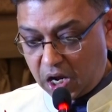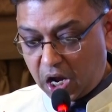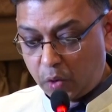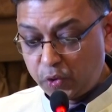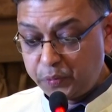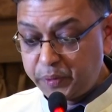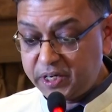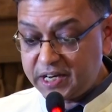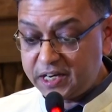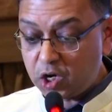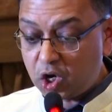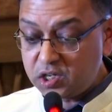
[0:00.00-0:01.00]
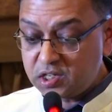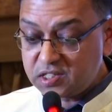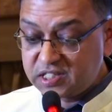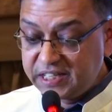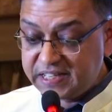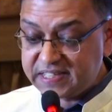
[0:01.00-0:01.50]
How would be it on
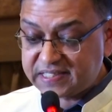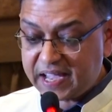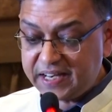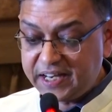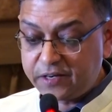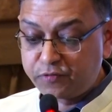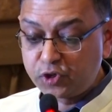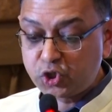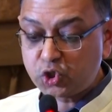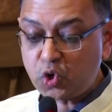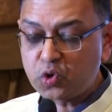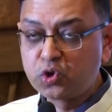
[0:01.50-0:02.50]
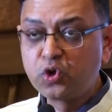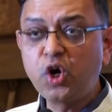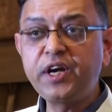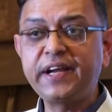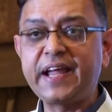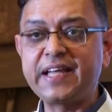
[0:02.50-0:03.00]
CT scan? It would show
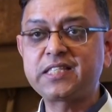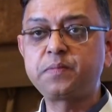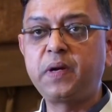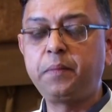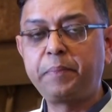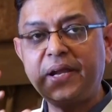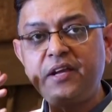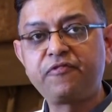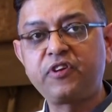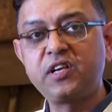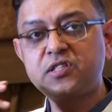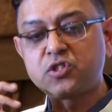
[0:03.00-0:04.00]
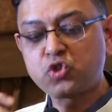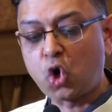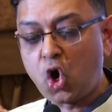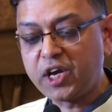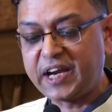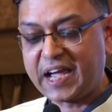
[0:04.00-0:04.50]
good enhancement, peripheral
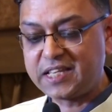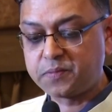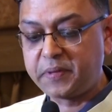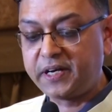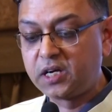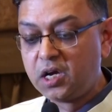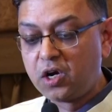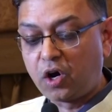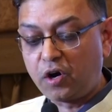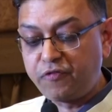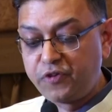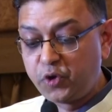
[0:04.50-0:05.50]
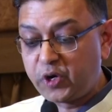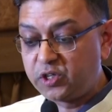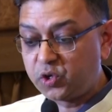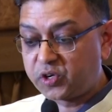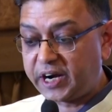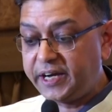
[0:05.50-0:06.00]
strong enhancement of
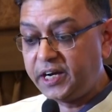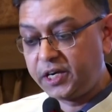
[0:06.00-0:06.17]
neuroendocrine